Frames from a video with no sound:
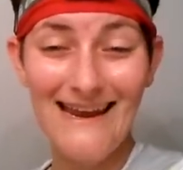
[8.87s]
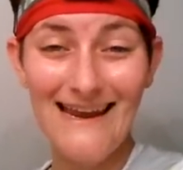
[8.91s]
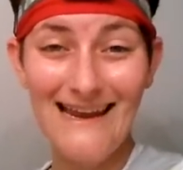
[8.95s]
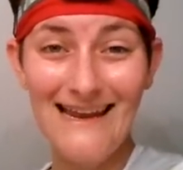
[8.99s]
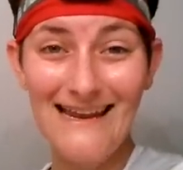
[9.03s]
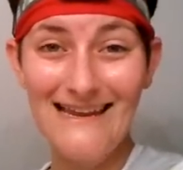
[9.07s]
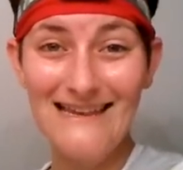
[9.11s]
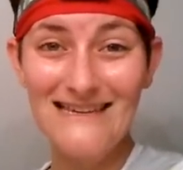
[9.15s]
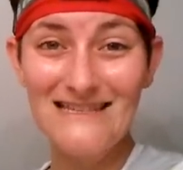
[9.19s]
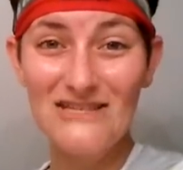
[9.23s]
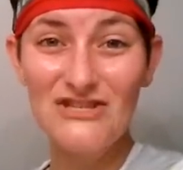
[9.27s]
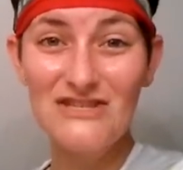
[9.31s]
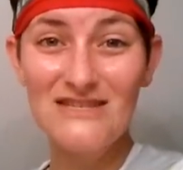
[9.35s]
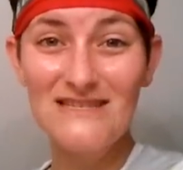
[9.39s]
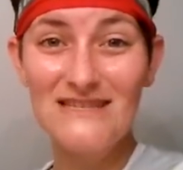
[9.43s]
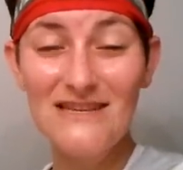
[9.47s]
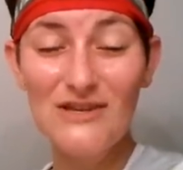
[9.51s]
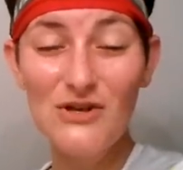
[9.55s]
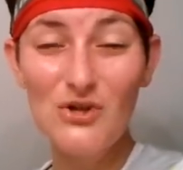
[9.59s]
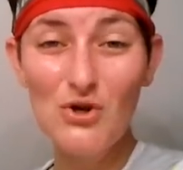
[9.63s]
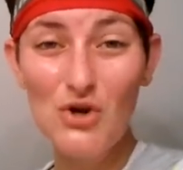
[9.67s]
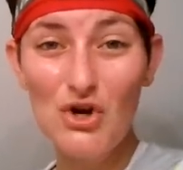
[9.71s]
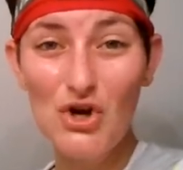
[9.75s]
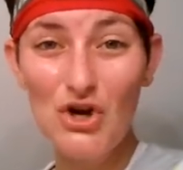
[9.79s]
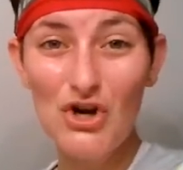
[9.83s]
and it is
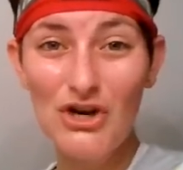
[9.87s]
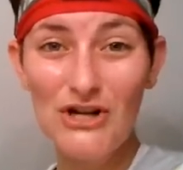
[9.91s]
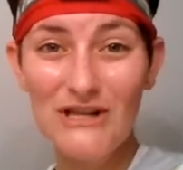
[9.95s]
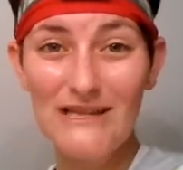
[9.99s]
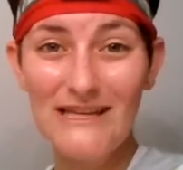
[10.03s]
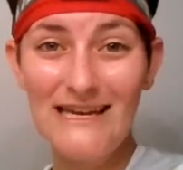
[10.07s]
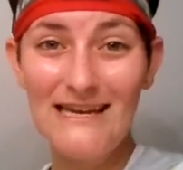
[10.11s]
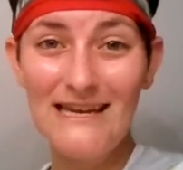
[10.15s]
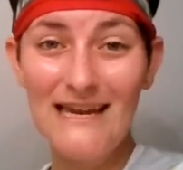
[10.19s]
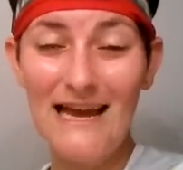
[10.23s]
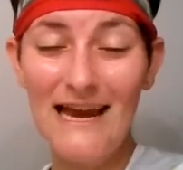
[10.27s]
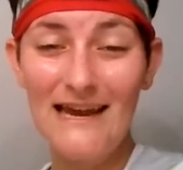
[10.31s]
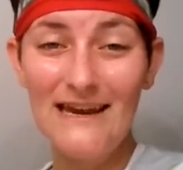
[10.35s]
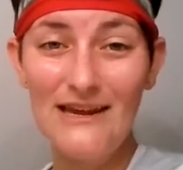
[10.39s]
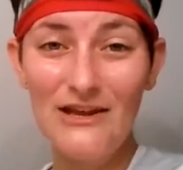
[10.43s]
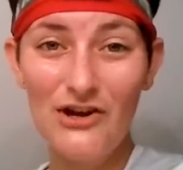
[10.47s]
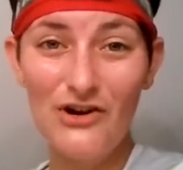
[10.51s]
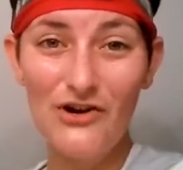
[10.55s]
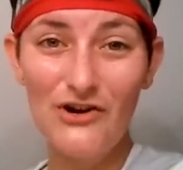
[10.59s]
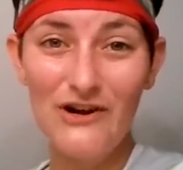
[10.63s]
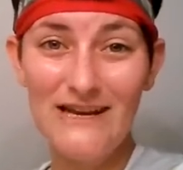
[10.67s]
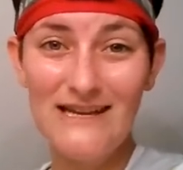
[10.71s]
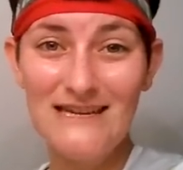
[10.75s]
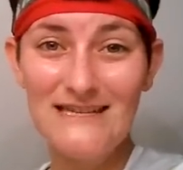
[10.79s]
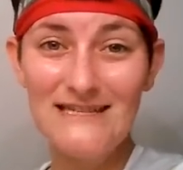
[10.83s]
still currently 90
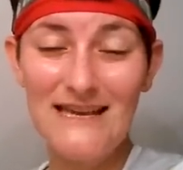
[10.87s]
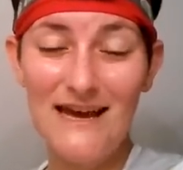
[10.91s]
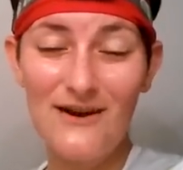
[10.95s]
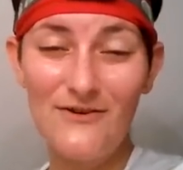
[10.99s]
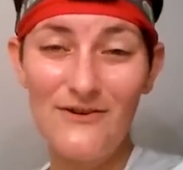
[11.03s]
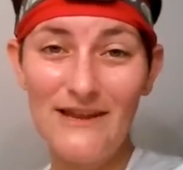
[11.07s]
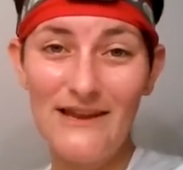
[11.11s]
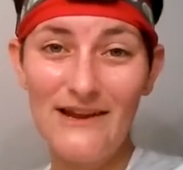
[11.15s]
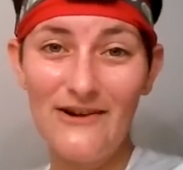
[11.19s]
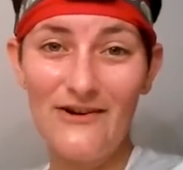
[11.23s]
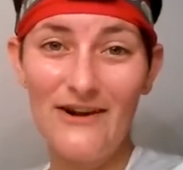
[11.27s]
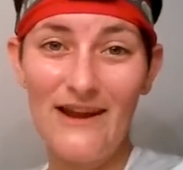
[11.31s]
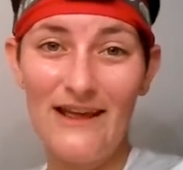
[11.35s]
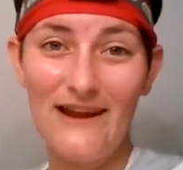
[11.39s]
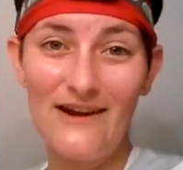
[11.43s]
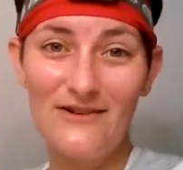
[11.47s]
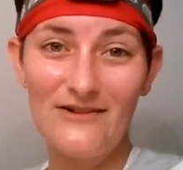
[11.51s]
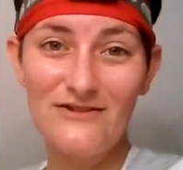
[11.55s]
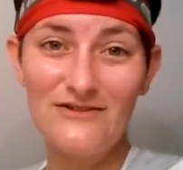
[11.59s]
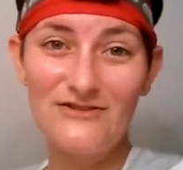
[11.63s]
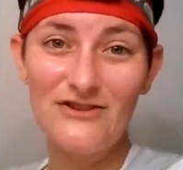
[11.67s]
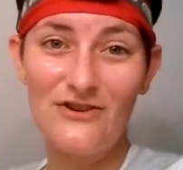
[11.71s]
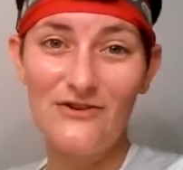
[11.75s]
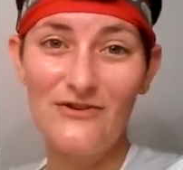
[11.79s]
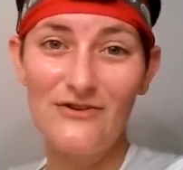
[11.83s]
degrees out here in
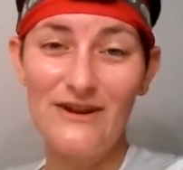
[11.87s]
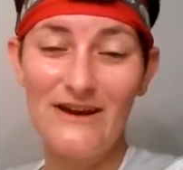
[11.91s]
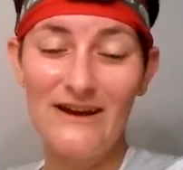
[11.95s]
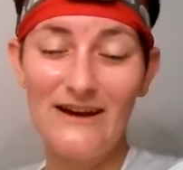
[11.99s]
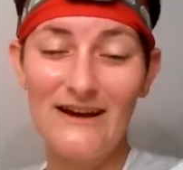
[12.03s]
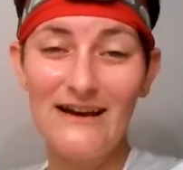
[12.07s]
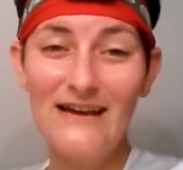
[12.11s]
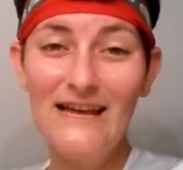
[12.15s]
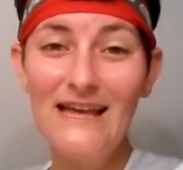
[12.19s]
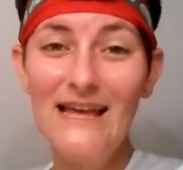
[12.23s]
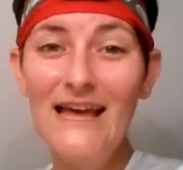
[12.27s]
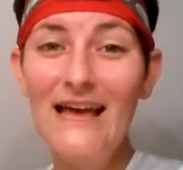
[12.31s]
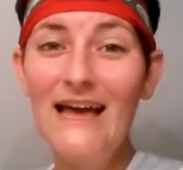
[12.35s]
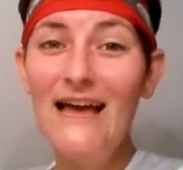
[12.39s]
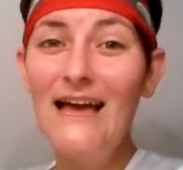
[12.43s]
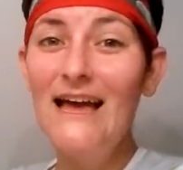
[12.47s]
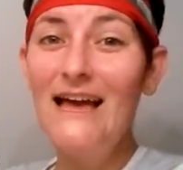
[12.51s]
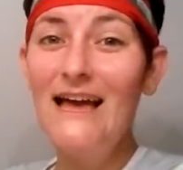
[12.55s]
Arizona.